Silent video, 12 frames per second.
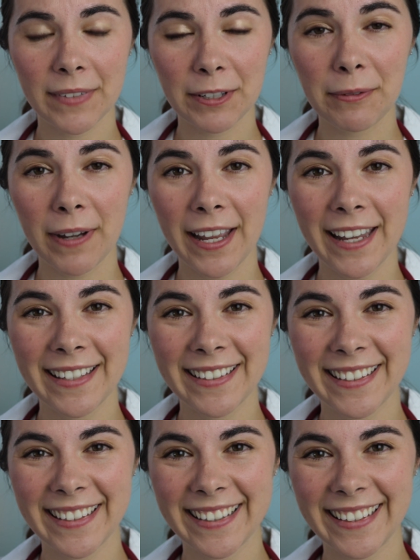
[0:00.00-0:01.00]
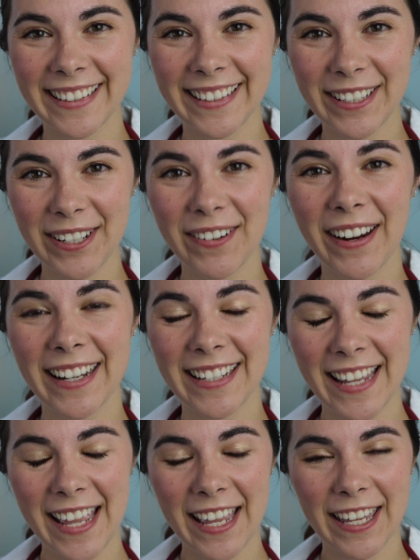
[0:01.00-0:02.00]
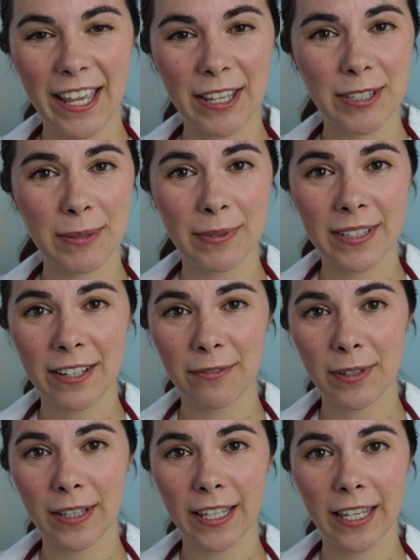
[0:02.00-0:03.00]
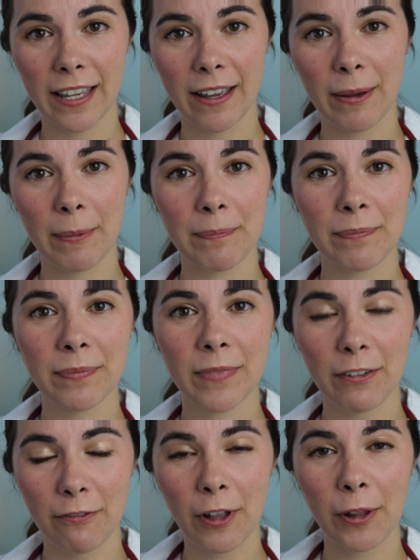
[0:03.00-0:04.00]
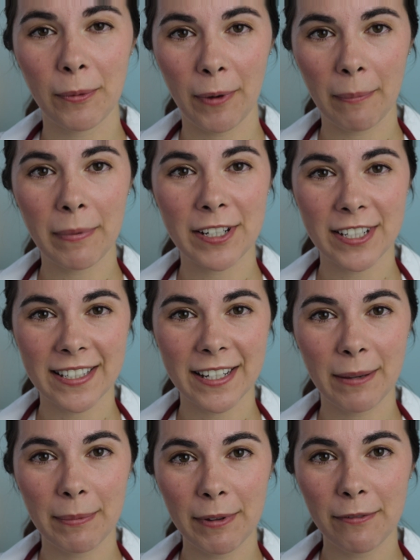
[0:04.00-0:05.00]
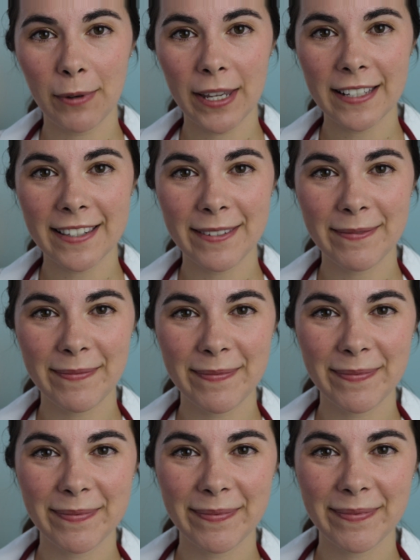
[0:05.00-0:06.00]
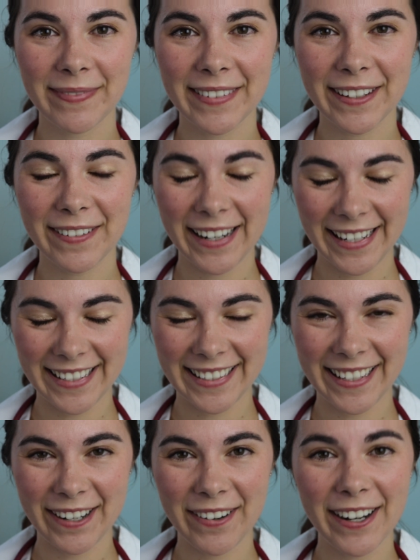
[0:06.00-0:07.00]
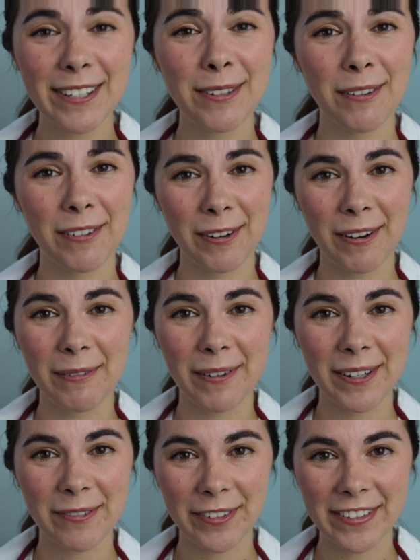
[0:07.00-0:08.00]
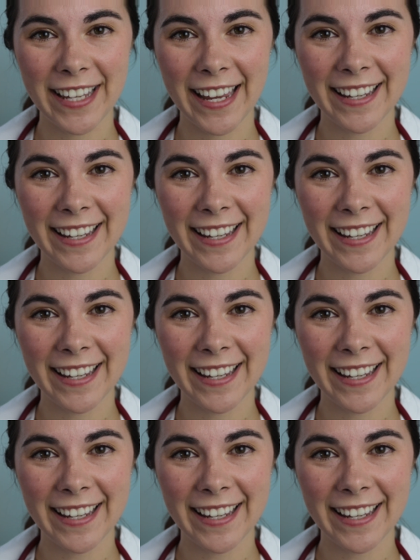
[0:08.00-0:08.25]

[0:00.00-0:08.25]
Okay? Great. Yeah, so we'll definitely follow up in just a couple of weeks. Great. All right. You have a great, wonderful day.